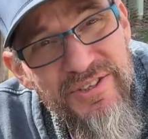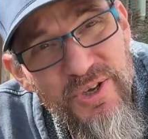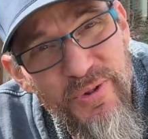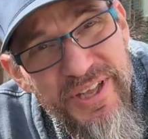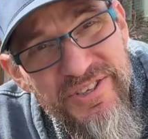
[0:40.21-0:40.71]

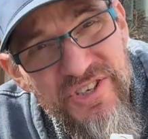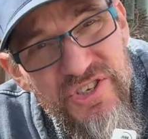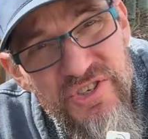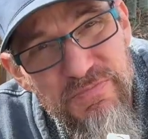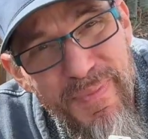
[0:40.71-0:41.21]
So this is
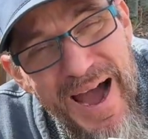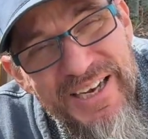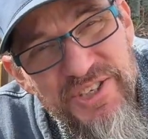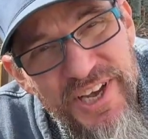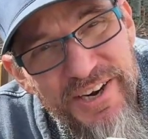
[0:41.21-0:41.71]
my
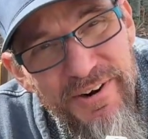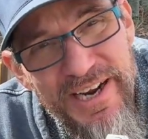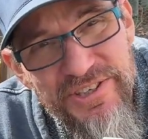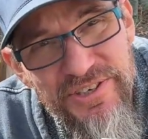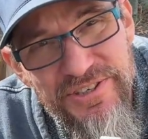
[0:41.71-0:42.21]

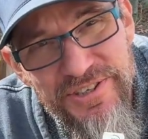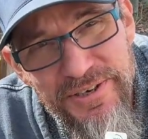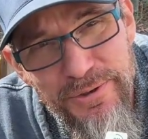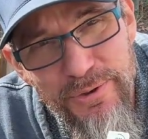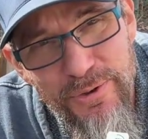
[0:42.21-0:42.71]
generation
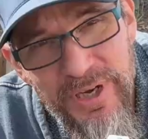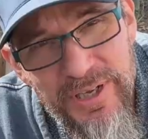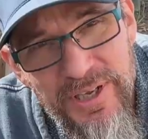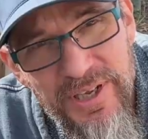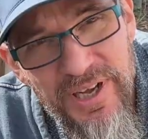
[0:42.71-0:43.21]
2
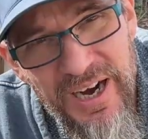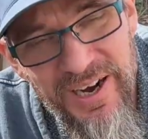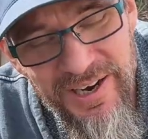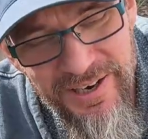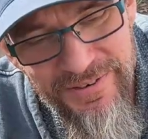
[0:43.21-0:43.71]

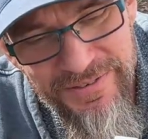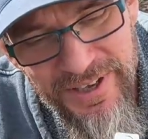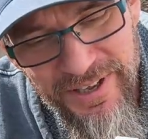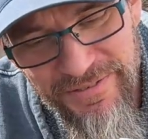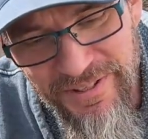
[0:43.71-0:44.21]
of
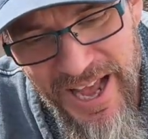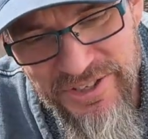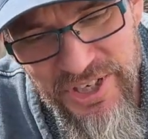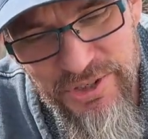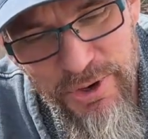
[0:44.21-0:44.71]

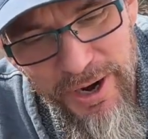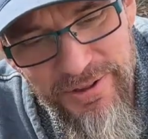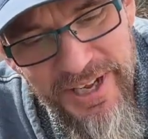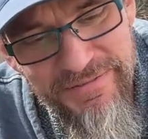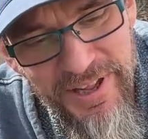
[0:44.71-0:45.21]
flashy trout
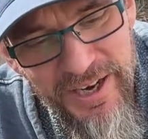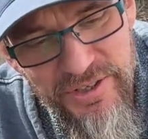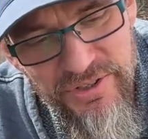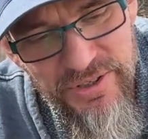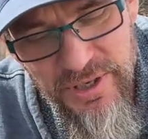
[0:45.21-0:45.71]
leaf lettuce.